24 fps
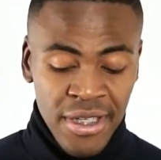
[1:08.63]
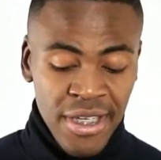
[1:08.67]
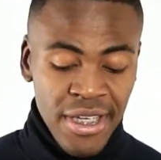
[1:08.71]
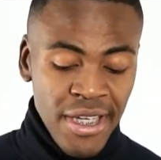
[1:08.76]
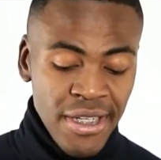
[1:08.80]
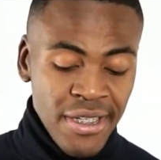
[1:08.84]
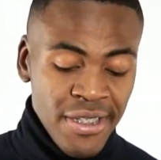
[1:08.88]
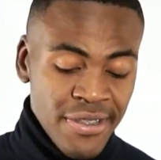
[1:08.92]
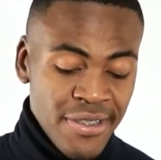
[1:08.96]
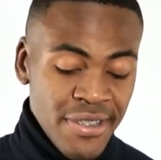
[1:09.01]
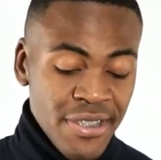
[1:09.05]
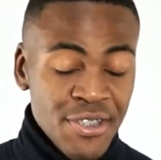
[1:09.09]

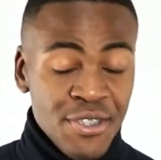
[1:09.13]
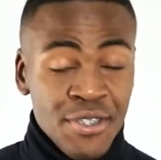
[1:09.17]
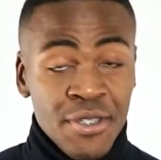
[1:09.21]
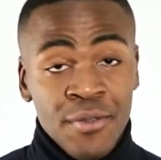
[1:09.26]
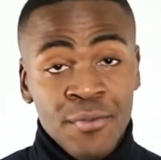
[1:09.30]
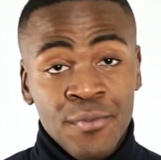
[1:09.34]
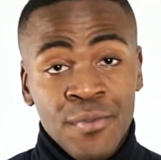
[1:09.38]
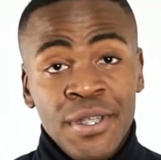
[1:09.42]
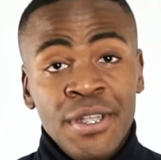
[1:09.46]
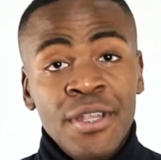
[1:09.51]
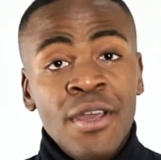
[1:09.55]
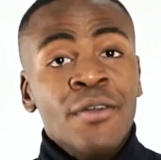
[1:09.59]
In
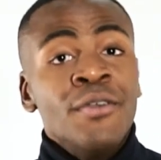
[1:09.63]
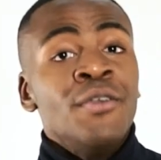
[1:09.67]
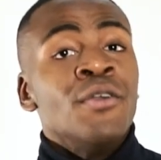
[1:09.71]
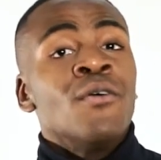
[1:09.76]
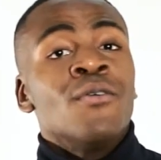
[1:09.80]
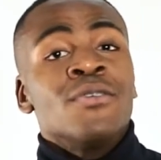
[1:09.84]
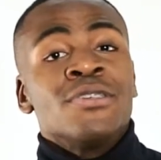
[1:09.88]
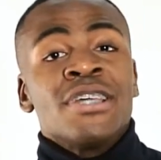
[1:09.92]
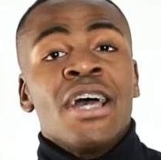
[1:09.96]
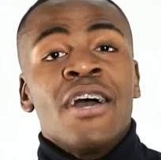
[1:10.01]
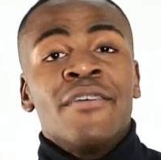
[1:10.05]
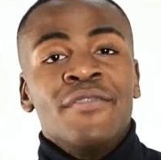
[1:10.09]
addition, we know you
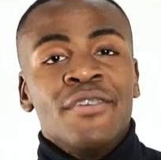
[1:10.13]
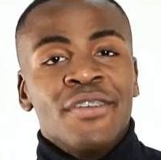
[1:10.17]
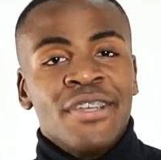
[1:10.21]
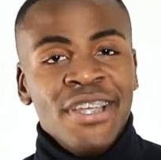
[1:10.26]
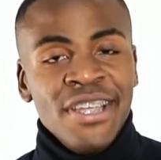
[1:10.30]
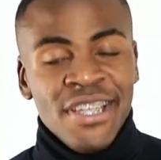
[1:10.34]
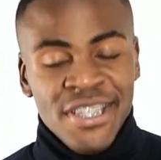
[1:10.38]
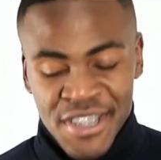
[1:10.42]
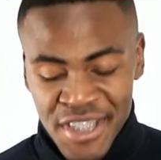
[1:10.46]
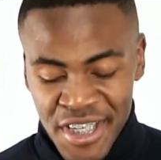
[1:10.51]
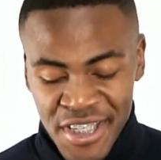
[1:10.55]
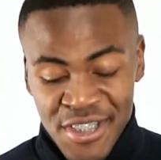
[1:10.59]
always have your
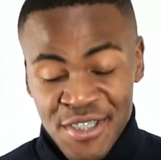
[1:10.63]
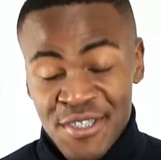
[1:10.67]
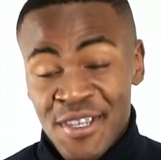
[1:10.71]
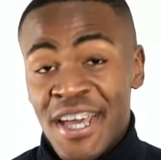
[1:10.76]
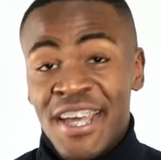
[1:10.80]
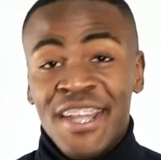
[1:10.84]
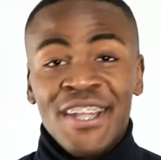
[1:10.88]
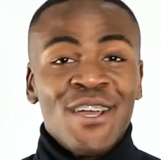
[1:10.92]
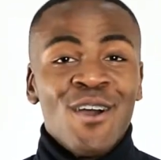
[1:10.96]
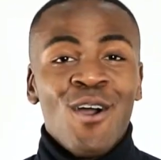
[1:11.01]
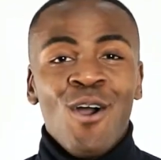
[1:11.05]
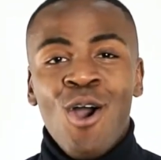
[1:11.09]
keys because you
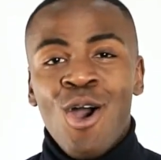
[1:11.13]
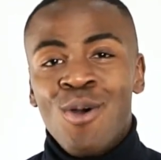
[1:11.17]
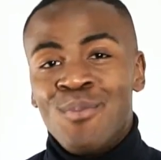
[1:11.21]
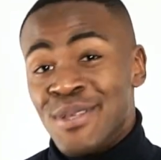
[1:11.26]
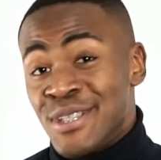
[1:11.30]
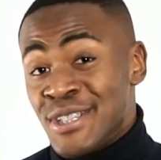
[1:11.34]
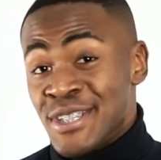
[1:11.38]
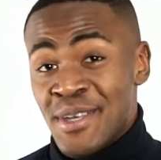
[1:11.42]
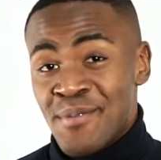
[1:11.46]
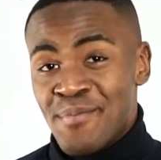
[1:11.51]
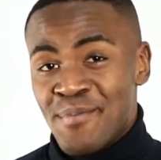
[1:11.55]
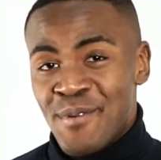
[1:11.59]
got to go home at
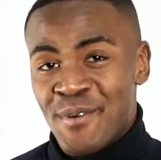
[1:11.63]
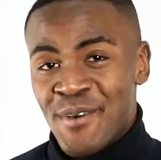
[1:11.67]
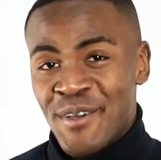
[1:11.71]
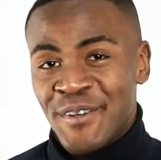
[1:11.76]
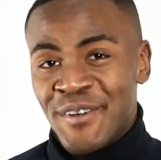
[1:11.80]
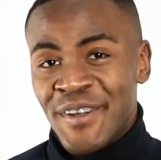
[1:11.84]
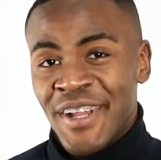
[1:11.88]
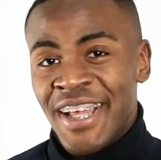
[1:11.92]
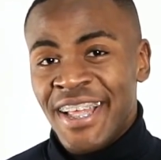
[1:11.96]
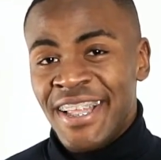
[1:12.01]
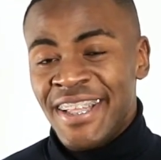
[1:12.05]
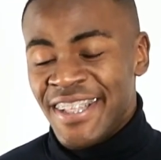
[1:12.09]
some point,
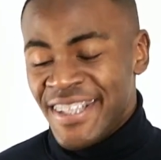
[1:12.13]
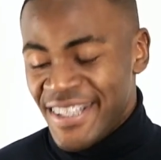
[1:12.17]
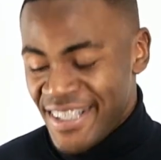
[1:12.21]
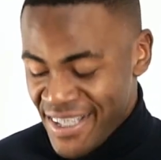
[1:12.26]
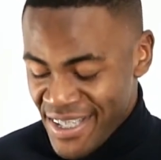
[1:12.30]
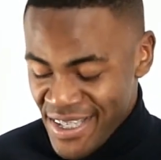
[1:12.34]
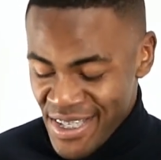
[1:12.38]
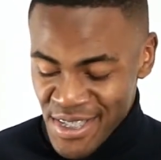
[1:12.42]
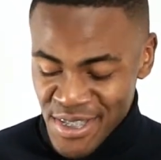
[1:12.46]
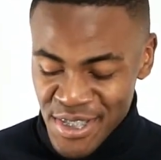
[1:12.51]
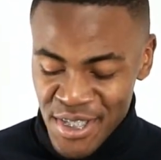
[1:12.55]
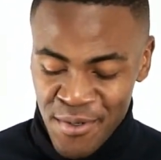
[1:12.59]
right?
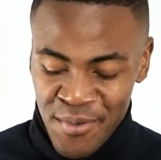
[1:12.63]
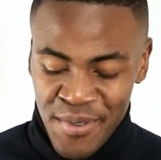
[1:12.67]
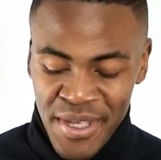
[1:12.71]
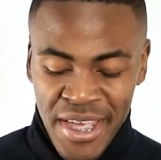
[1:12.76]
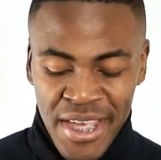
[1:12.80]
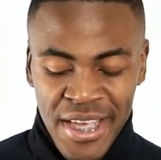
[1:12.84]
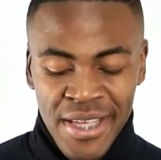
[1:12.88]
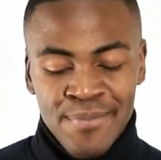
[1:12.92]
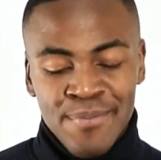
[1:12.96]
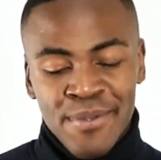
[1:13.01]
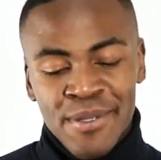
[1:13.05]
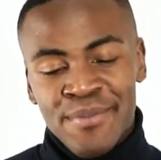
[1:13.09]
So we
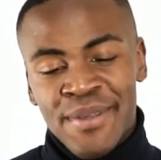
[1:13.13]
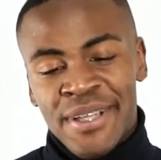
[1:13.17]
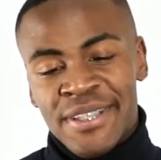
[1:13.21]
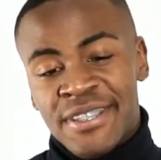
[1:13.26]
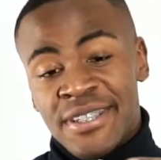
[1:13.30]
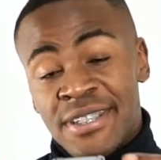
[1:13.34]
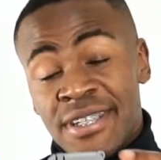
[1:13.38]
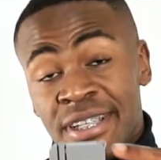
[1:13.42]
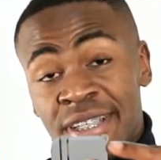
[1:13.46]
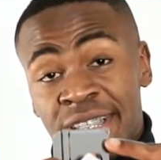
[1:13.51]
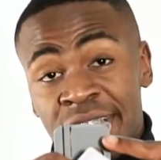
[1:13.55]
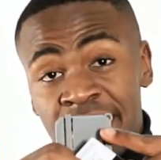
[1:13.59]

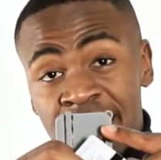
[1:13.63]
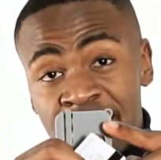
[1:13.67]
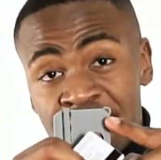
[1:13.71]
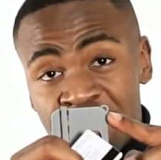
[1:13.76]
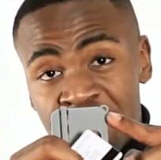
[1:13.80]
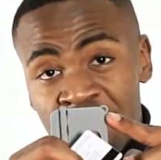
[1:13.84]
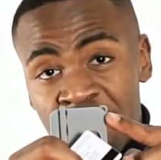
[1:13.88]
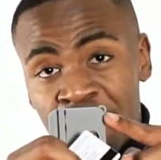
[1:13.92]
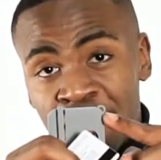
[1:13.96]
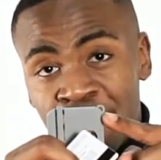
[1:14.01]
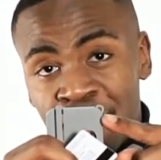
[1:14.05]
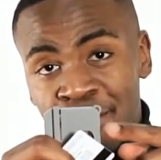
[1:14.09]
implemented a
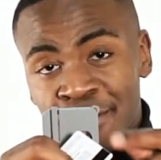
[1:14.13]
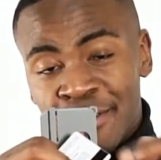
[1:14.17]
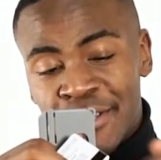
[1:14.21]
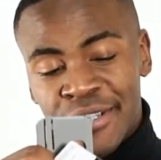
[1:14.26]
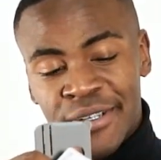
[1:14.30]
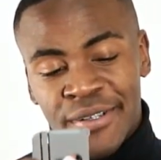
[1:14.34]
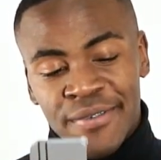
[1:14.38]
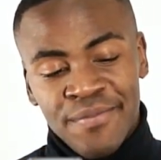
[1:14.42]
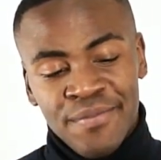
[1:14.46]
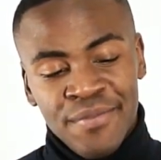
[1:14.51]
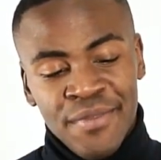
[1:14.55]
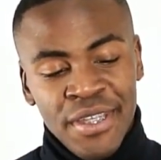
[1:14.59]
keychain holder
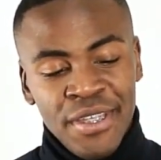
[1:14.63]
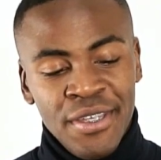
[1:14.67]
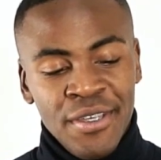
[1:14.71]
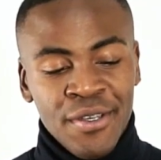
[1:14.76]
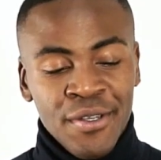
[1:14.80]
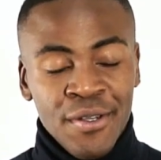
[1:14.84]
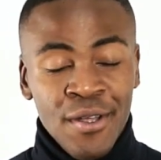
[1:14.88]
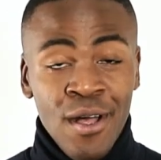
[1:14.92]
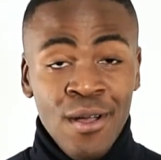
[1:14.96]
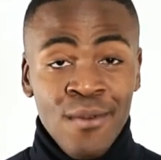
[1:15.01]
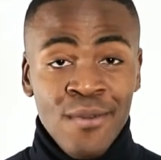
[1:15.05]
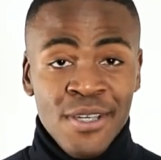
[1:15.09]
that you
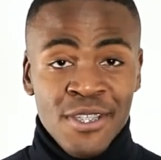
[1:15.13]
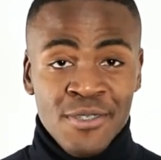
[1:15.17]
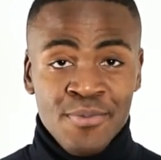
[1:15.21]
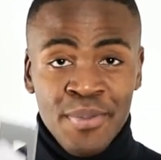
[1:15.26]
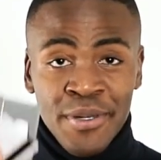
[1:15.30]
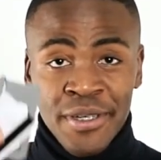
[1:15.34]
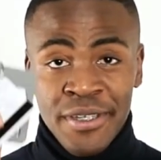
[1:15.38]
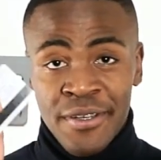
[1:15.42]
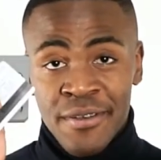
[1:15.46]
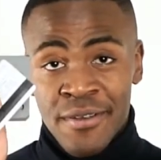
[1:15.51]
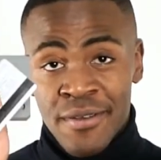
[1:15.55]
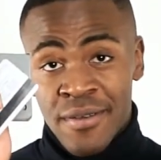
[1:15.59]
could always
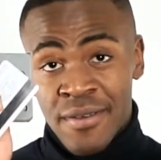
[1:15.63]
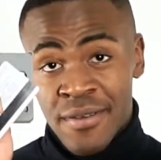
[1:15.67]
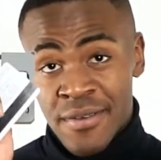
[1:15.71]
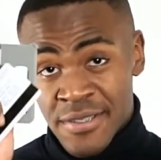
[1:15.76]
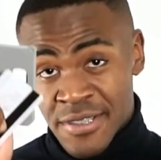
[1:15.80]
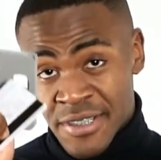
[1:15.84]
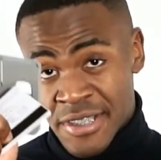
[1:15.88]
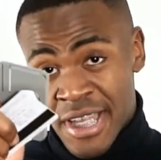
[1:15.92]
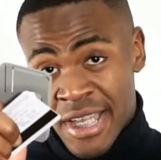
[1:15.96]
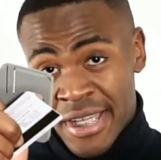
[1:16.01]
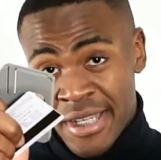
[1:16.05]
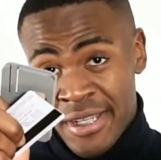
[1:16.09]
put your
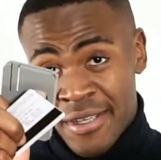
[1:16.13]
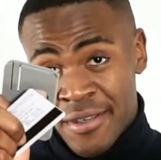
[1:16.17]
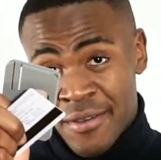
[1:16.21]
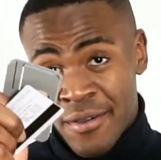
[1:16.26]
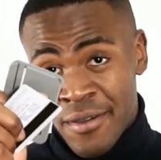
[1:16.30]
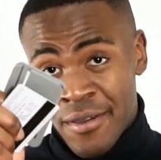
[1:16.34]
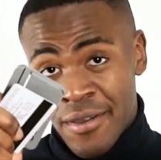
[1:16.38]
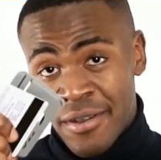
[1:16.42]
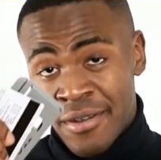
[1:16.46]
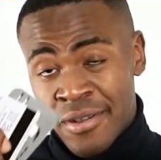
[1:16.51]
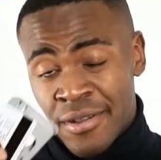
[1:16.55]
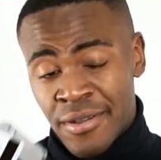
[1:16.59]
SLI-D
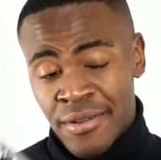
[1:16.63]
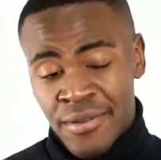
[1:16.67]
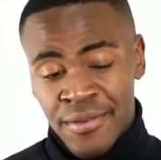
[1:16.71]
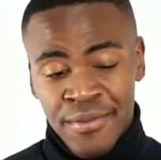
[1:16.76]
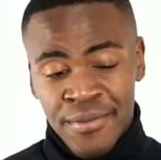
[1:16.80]
card